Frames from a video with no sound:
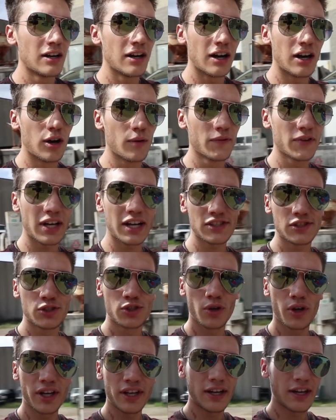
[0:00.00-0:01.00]
Hopefully you guys
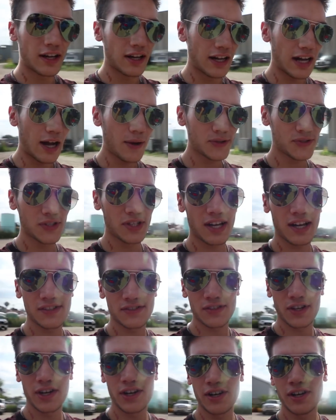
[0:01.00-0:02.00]
enjoyed. I will see you
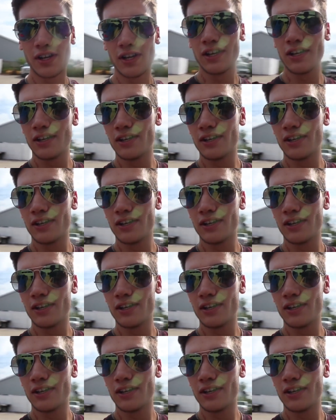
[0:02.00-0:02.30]
guys later.